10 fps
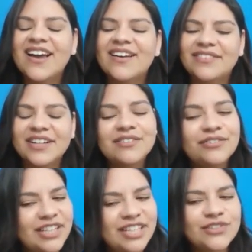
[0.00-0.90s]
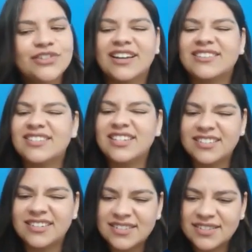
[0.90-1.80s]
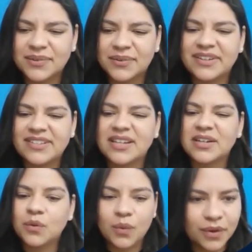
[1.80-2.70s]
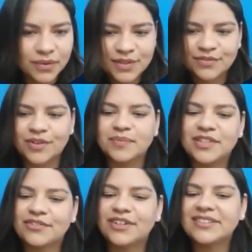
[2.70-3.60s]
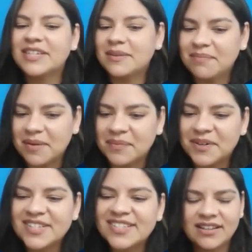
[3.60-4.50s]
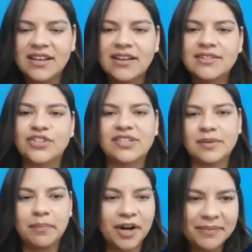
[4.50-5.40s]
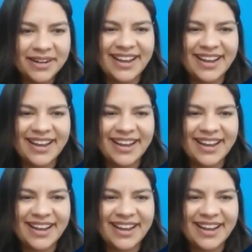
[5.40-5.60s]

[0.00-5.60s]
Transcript: Feel free to get detailed stories and quotes from different team members, such as department